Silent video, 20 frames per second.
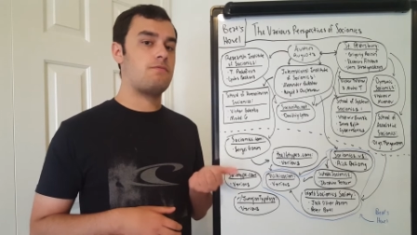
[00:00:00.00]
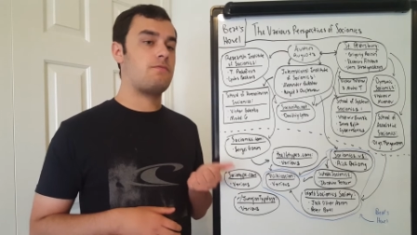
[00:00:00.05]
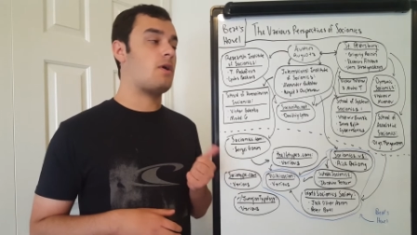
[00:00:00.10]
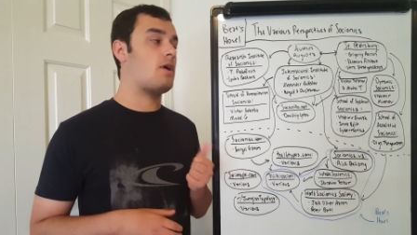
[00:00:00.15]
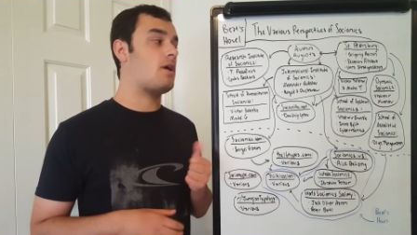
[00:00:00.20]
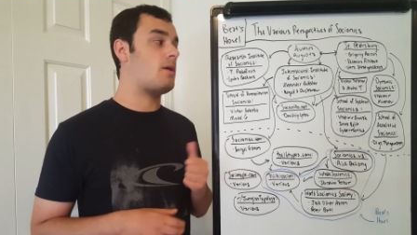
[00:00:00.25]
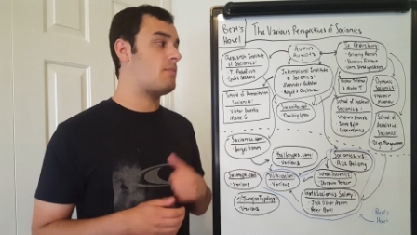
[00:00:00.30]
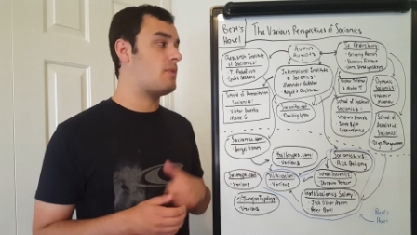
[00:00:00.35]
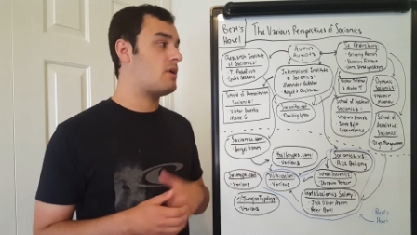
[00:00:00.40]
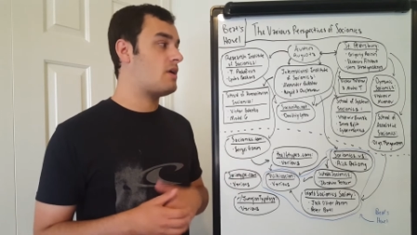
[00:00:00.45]

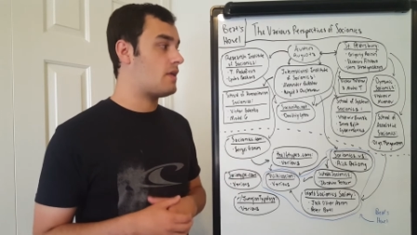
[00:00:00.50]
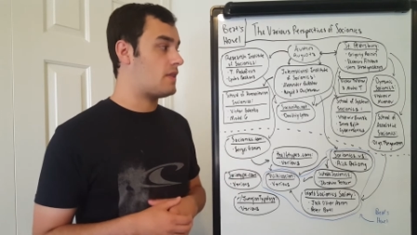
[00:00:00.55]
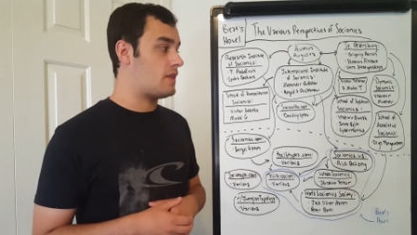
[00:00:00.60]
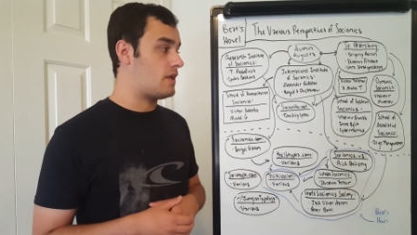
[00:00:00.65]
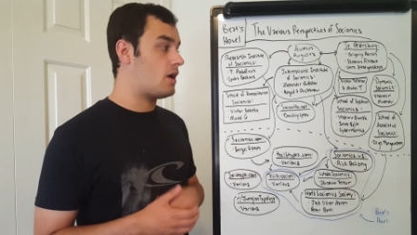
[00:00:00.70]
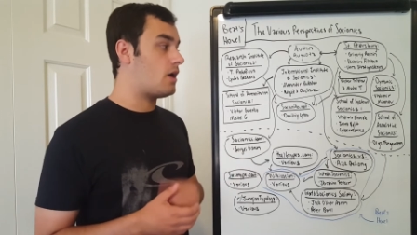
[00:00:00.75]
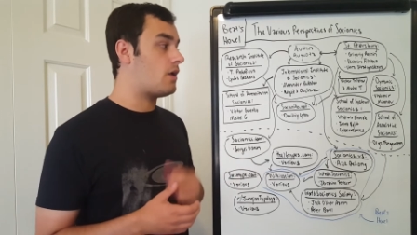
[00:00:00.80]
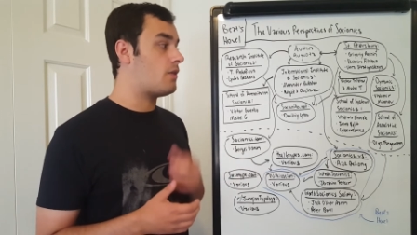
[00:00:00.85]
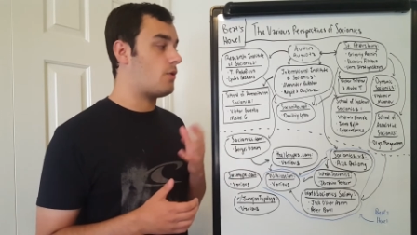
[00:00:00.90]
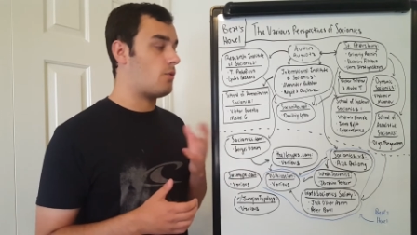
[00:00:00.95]
from the
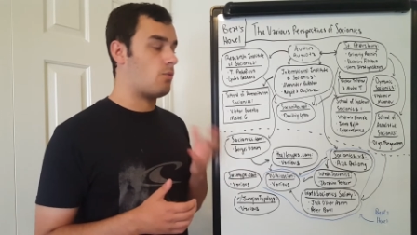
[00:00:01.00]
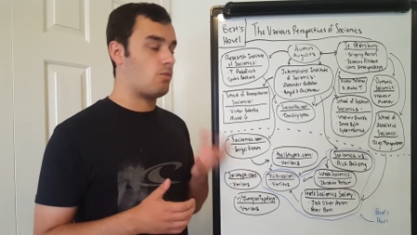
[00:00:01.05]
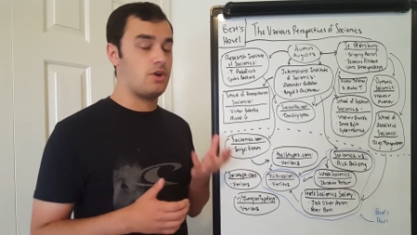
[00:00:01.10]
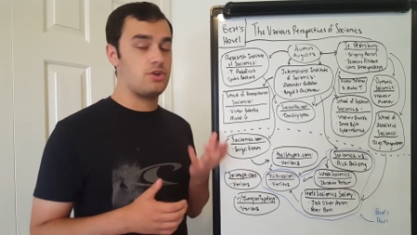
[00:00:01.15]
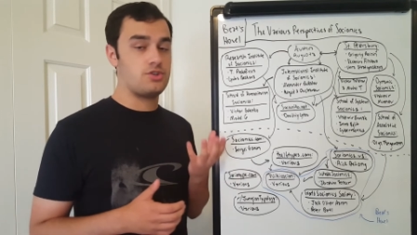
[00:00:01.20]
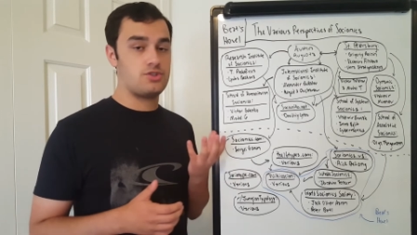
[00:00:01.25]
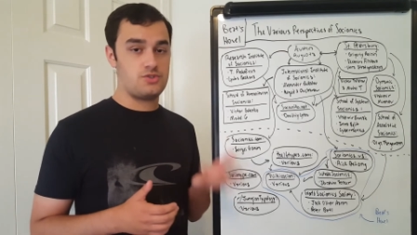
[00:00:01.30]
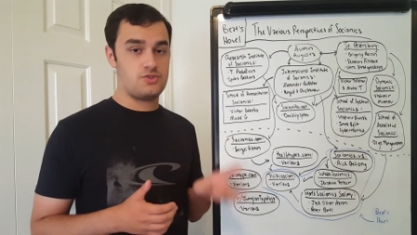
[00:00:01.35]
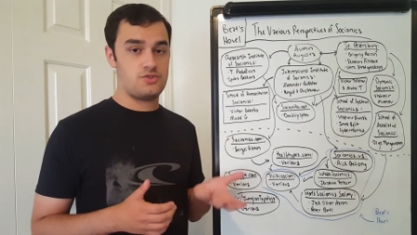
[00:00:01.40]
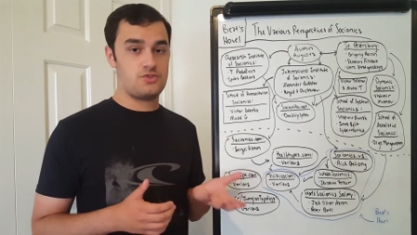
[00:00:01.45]
other
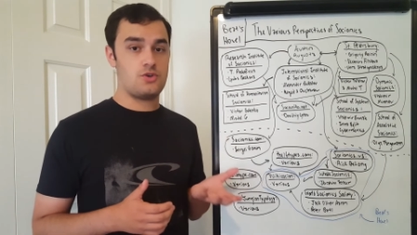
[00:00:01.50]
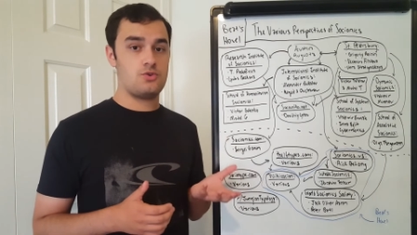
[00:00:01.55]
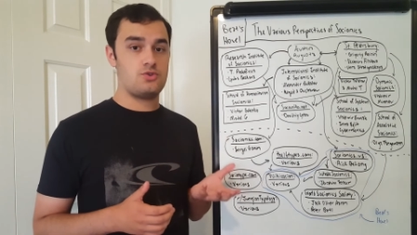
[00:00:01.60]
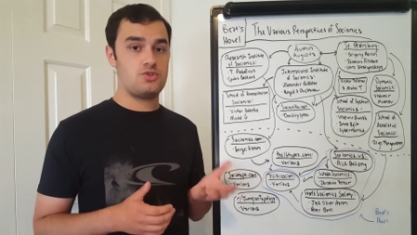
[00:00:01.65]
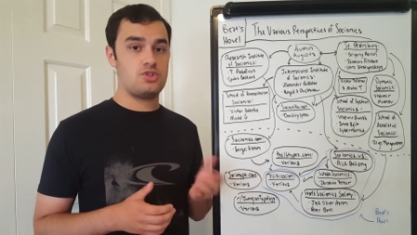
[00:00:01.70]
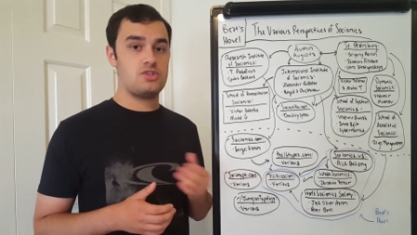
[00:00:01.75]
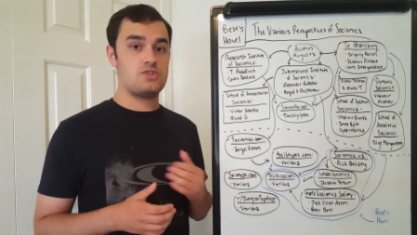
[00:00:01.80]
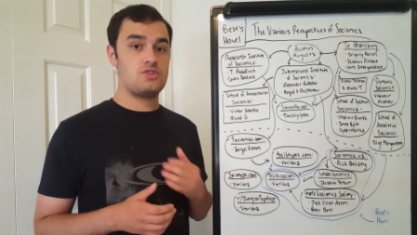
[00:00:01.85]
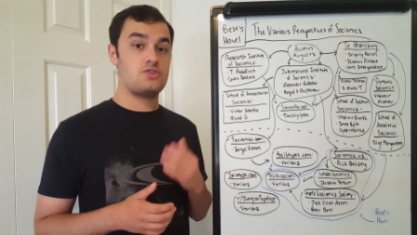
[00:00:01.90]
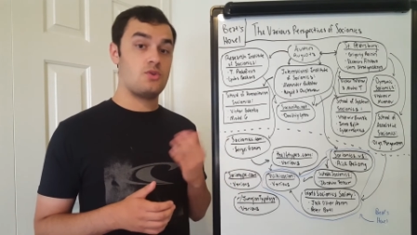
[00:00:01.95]
Russian
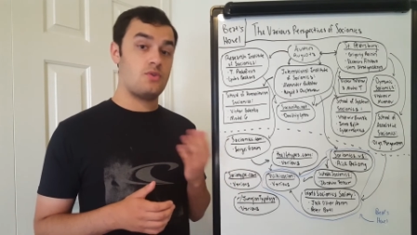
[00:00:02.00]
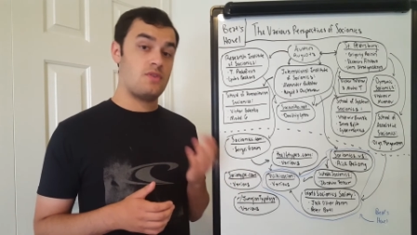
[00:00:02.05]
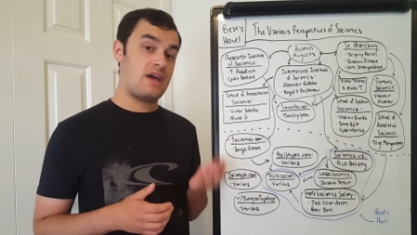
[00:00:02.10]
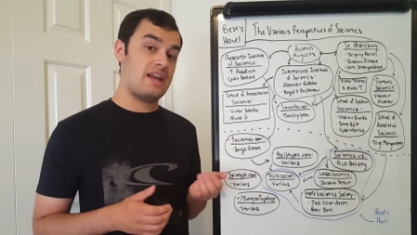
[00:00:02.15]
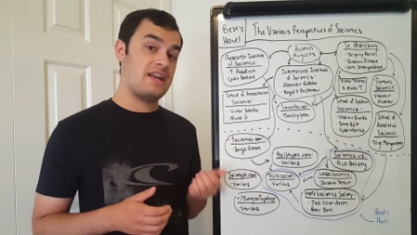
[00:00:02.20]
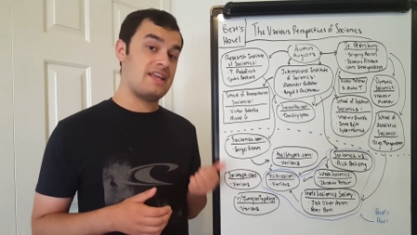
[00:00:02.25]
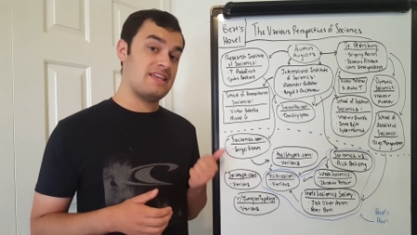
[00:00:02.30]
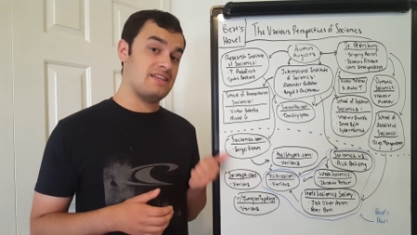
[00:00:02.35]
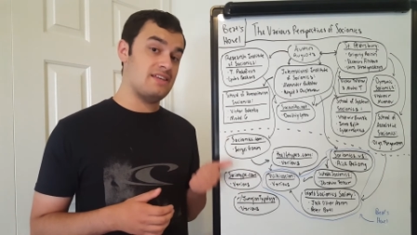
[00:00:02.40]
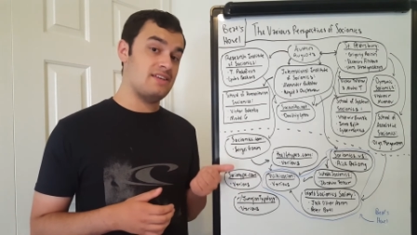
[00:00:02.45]
socialists. So
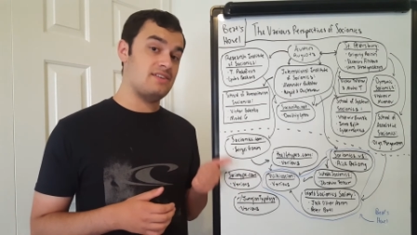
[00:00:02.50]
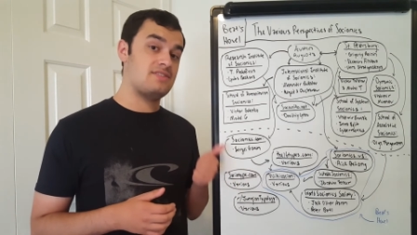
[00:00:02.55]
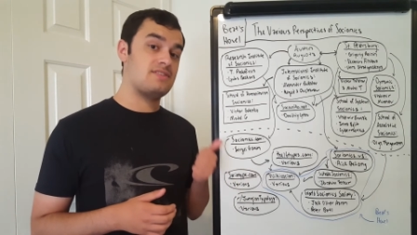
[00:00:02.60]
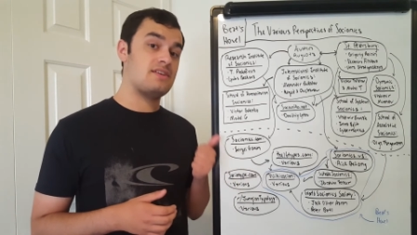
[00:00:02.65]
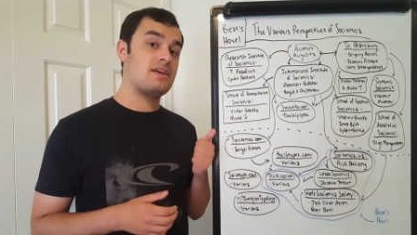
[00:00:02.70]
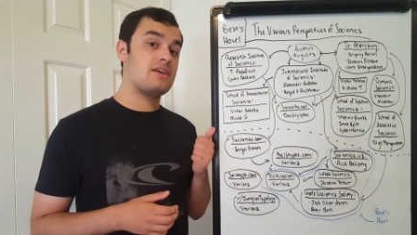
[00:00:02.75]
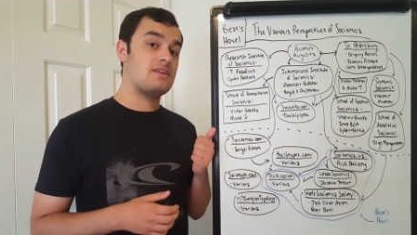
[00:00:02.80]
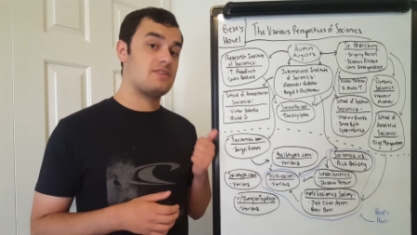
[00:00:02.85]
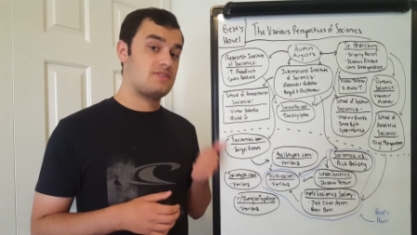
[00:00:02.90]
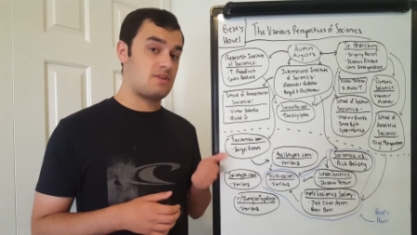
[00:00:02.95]
that is
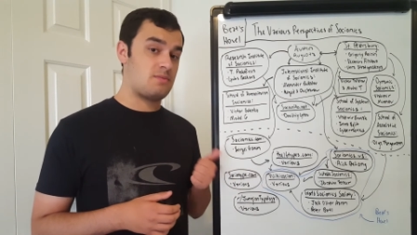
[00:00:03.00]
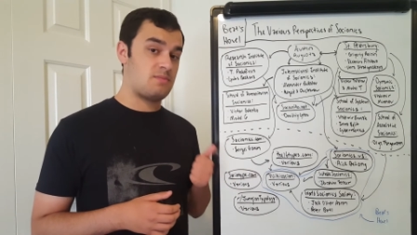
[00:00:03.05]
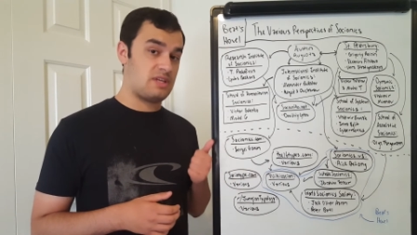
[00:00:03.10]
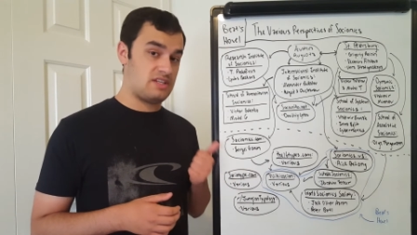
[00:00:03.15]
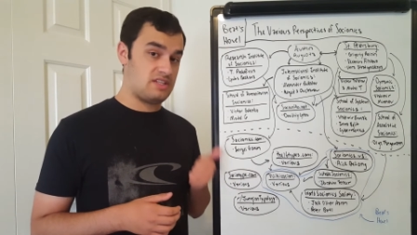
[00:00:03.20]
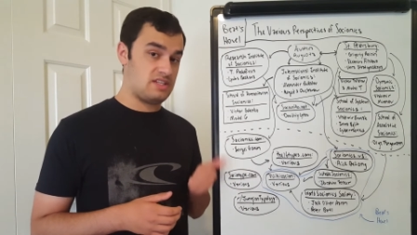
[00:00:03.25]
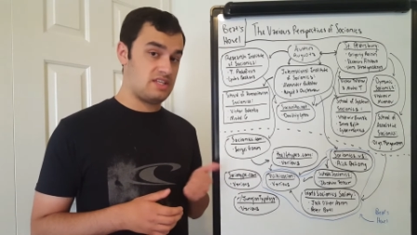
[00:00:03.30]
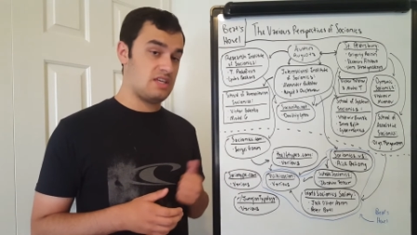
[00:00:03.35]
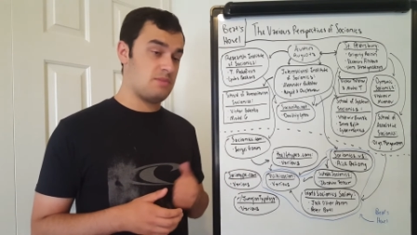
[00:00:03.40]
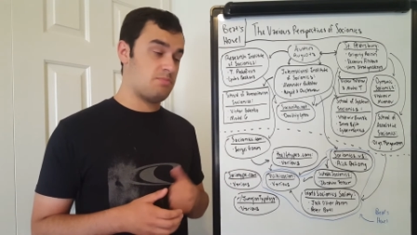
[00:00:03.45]
something
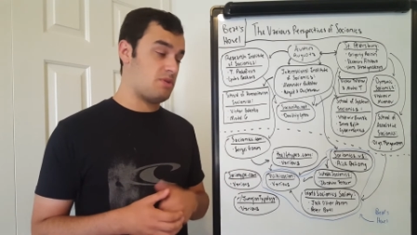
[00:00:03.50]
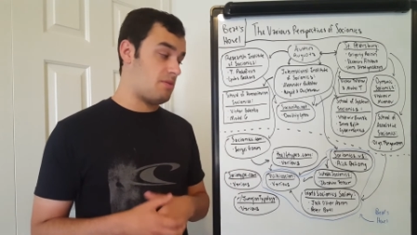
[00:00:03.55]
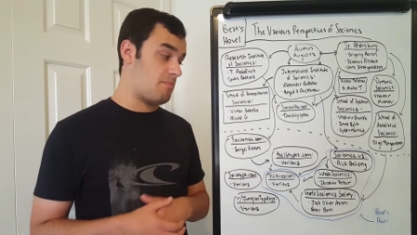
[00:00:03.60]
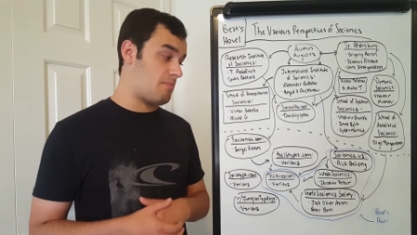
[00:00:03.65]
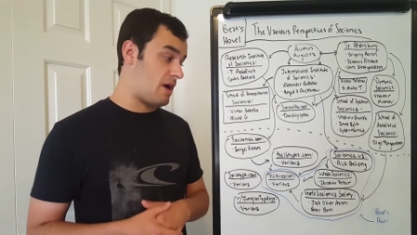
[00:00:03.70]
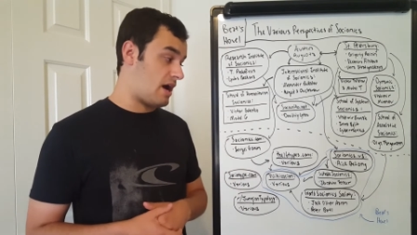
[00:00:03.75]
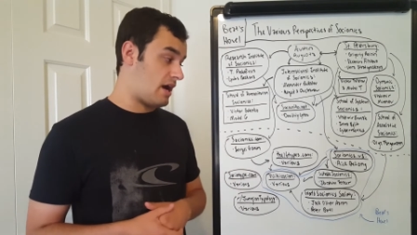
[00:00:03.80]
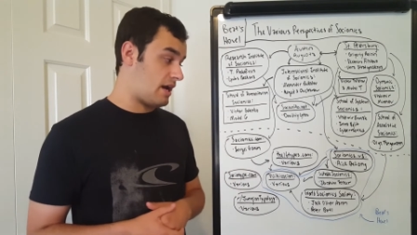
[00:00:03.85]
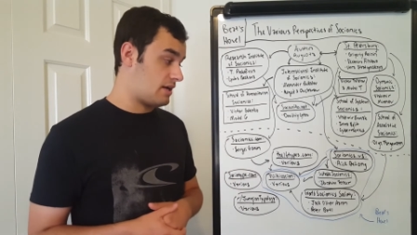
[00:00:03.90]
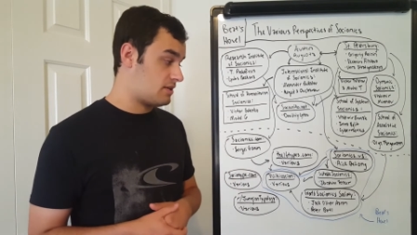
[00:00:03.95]
to keep in
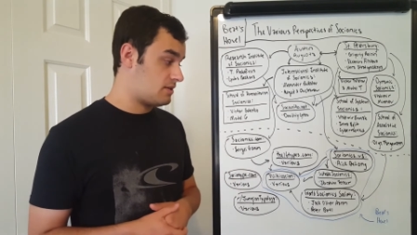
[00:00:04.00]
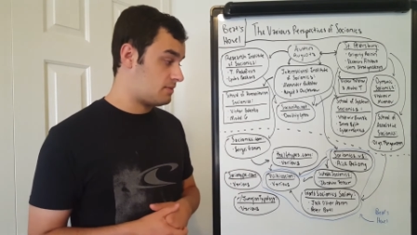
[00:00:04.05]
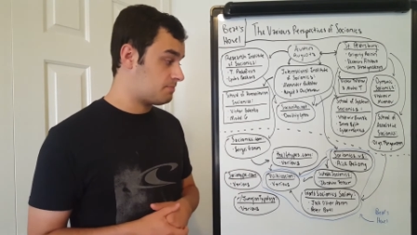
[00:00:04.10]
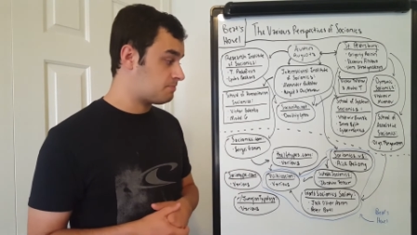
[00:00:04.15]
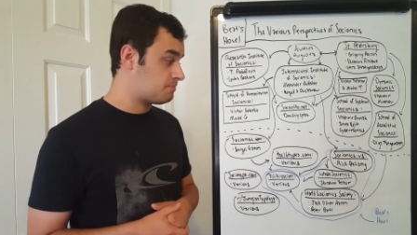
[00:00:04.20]
mind.